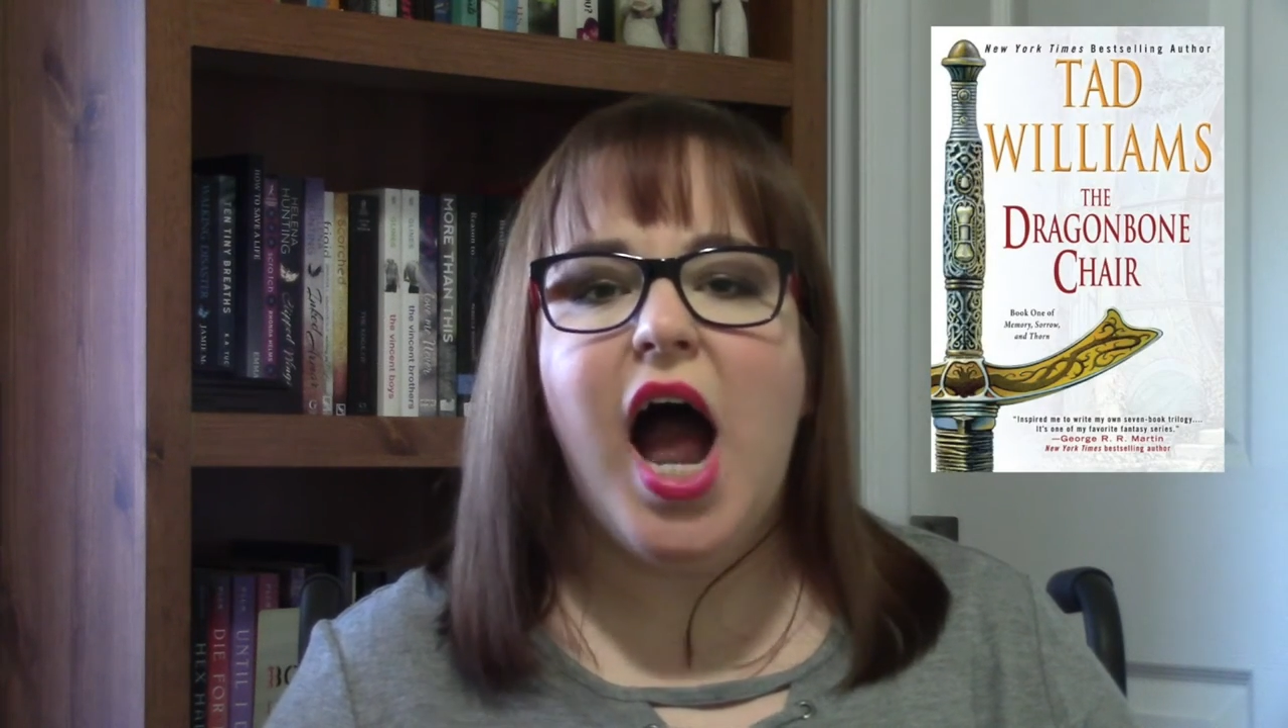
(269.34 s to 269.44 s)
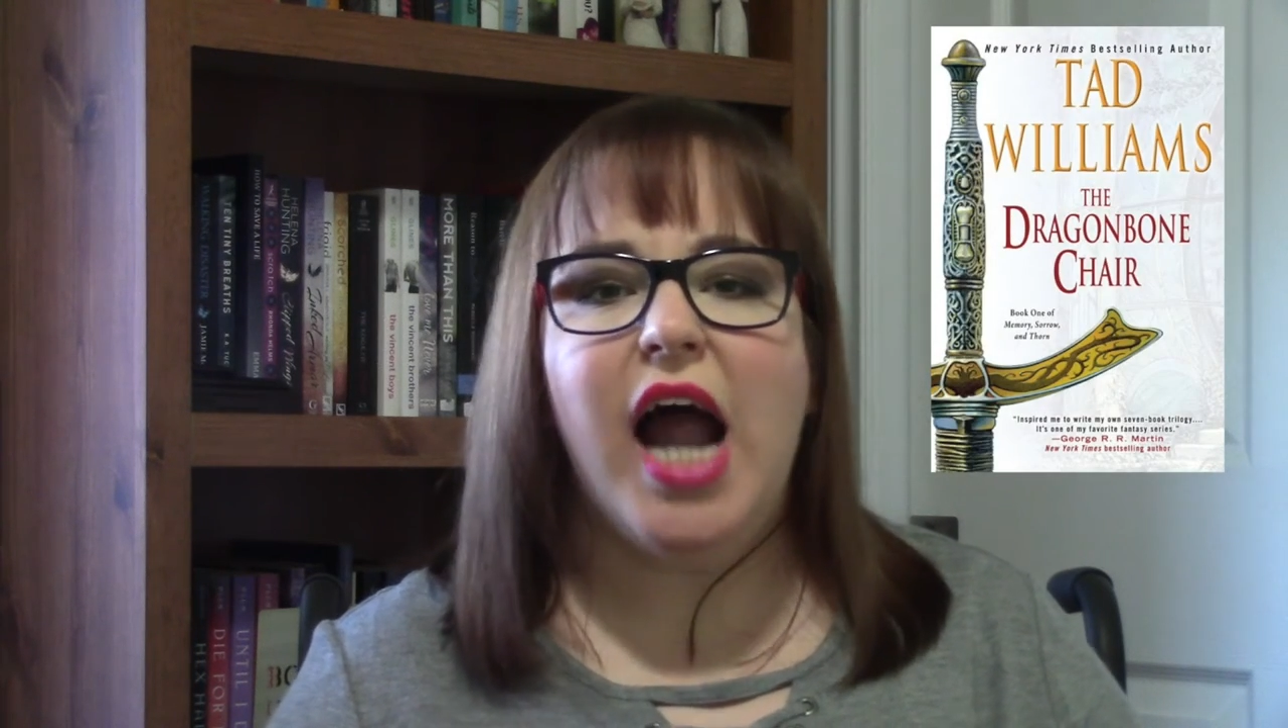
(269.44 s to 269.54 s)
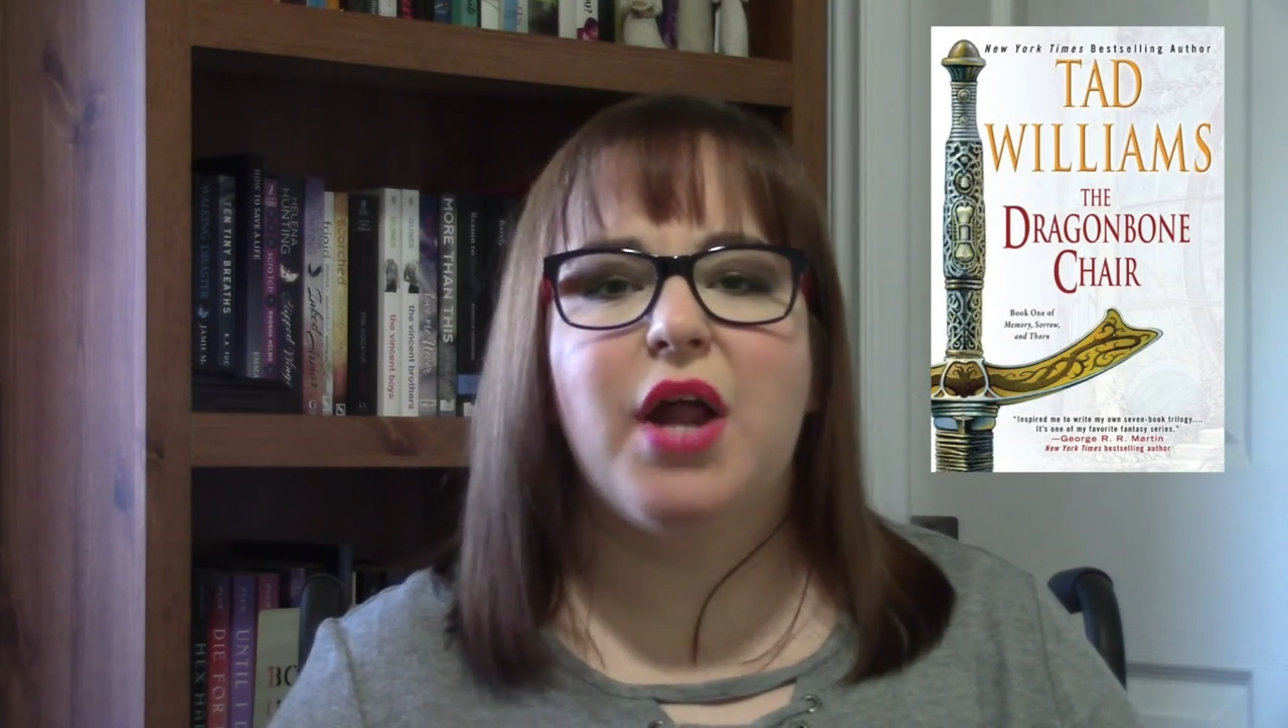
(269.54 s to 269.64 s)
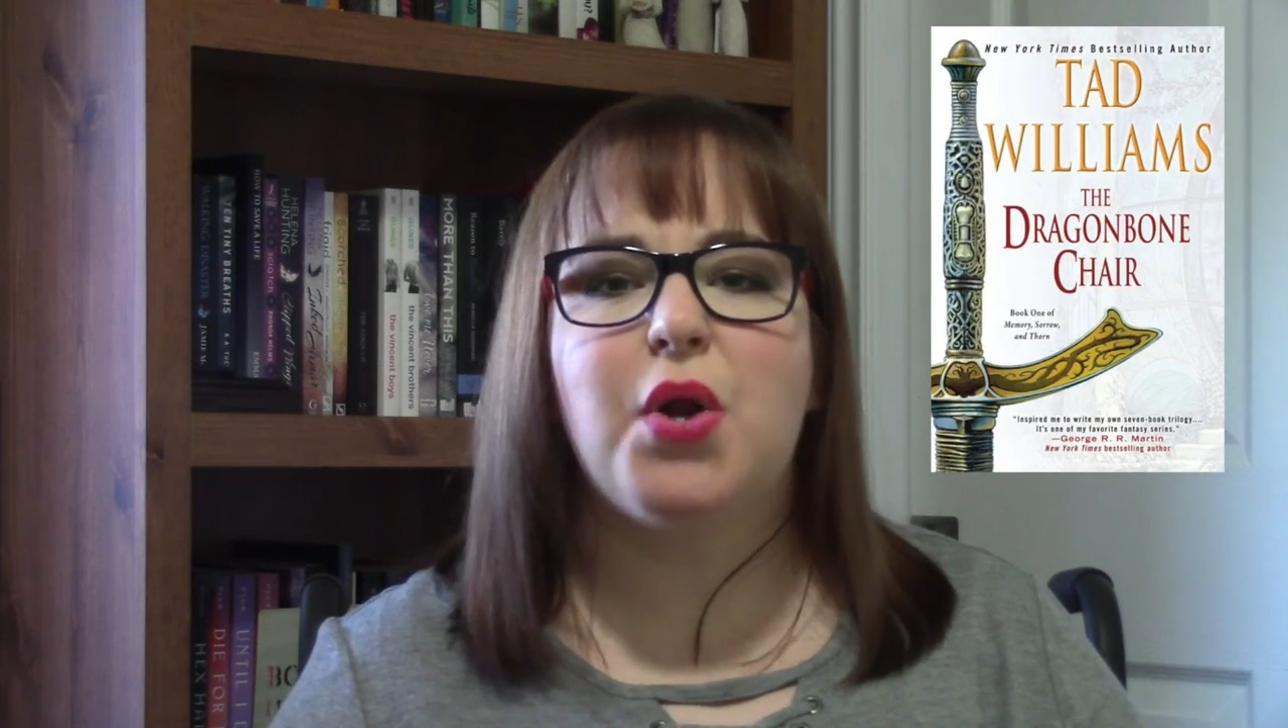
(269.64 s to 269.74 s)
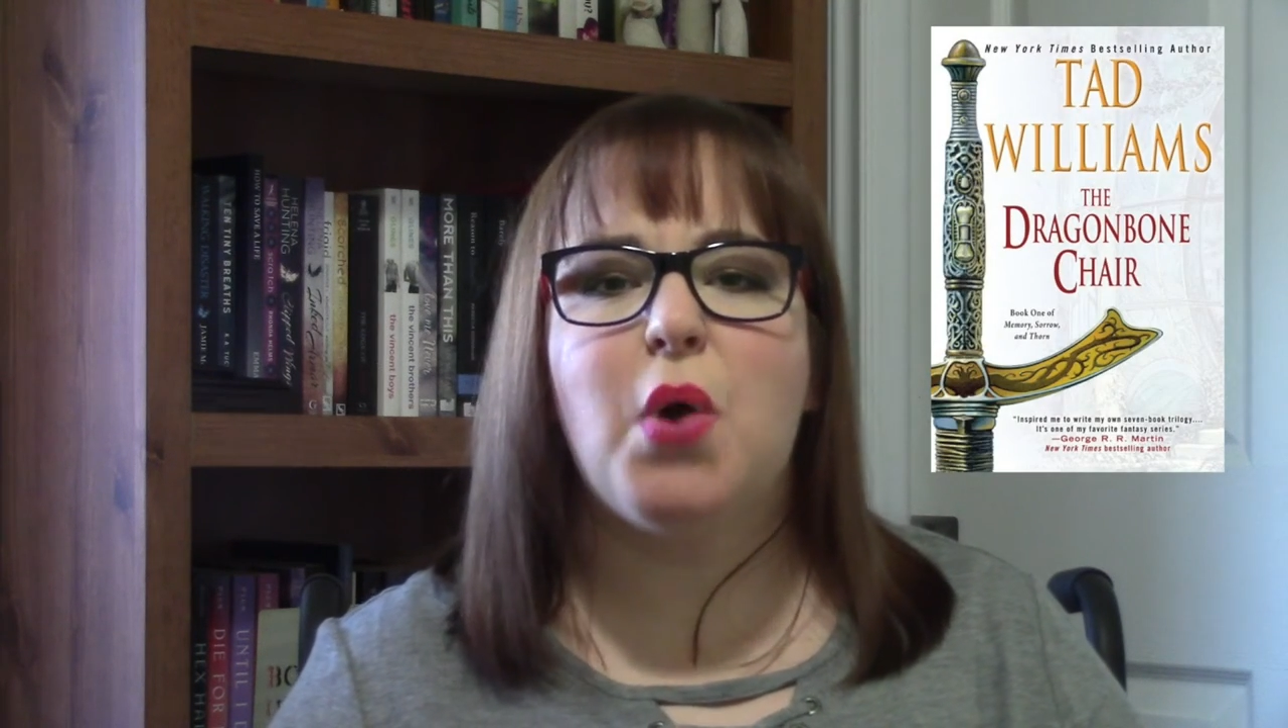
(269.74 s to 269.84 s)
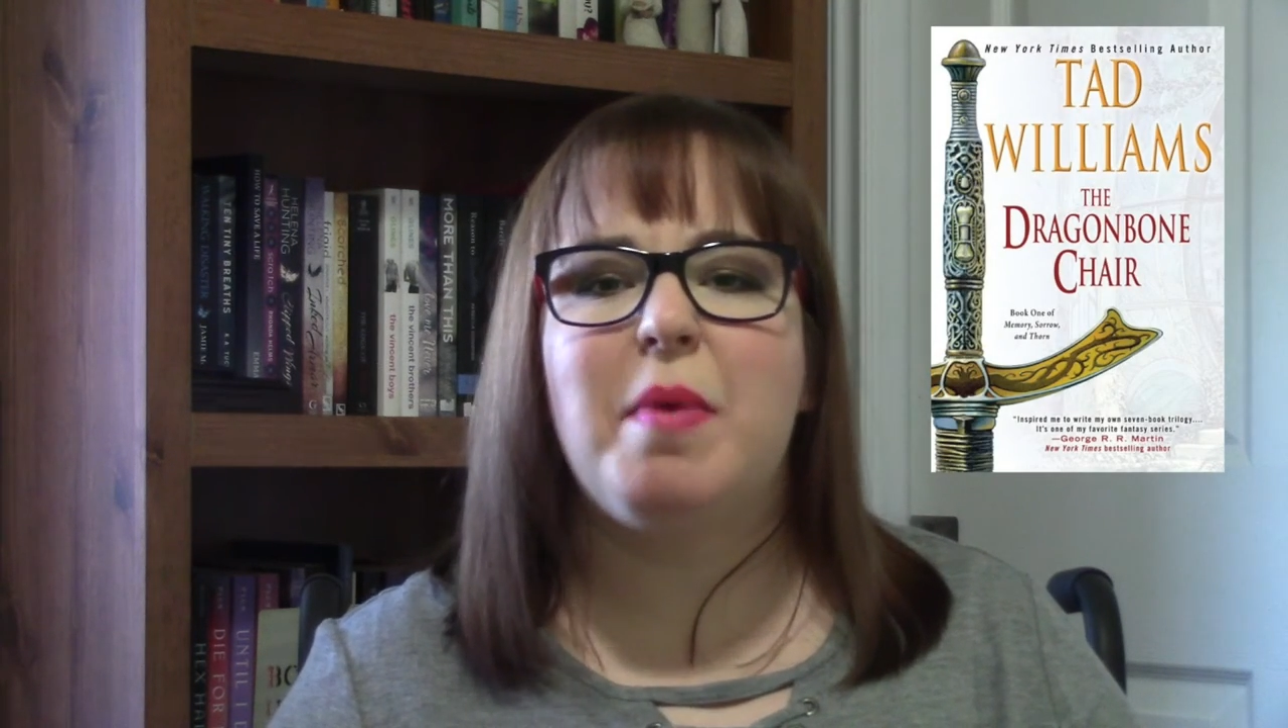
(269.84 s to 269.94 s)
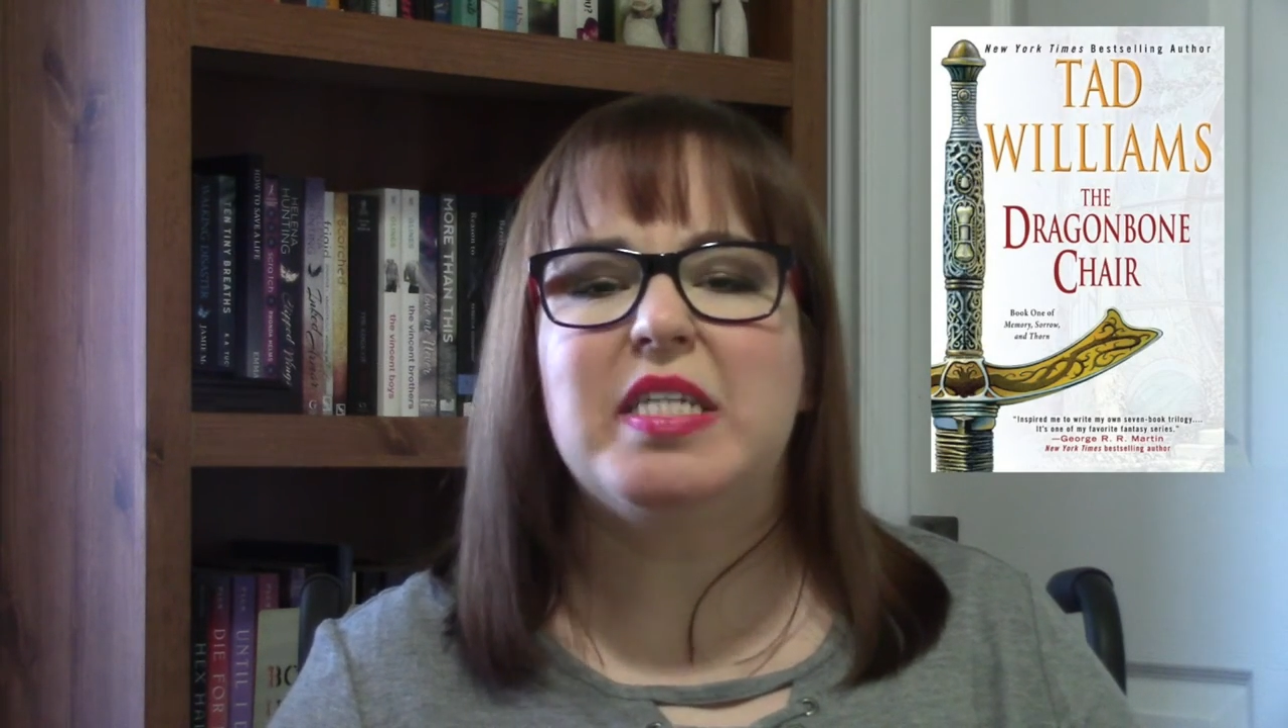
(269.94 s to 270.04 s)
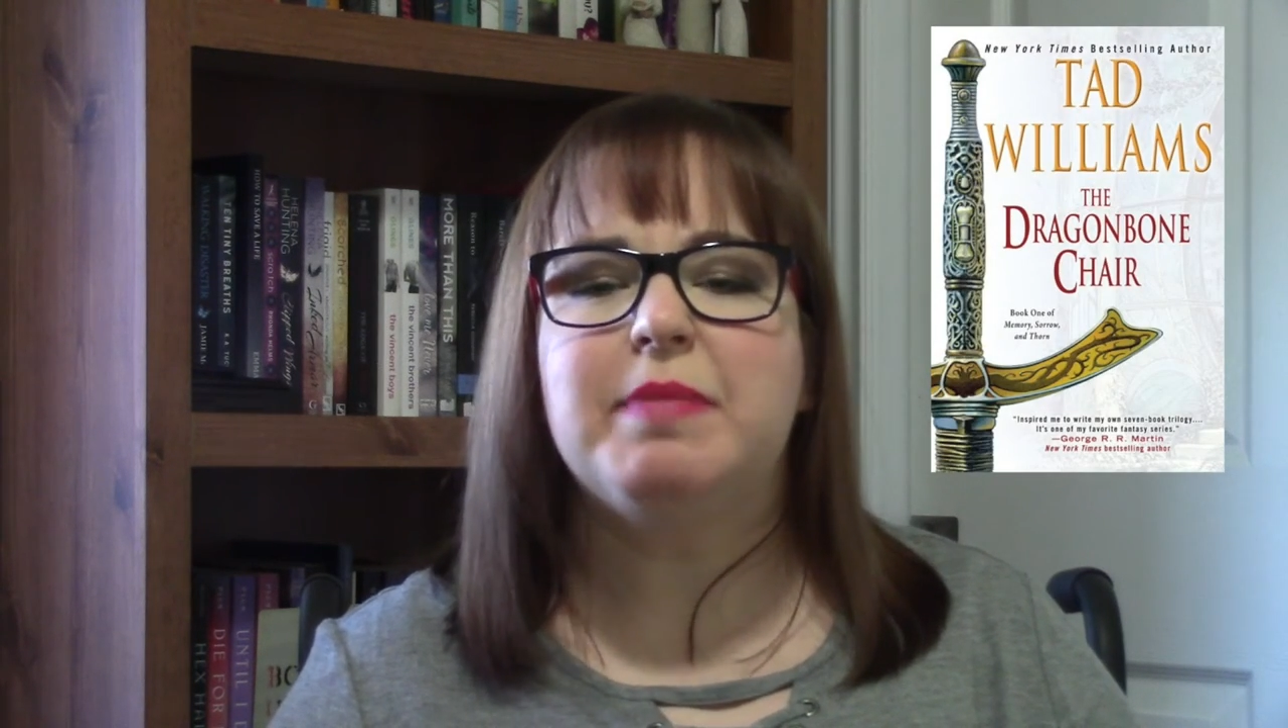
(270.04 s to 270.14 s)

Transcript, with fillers: I don't know much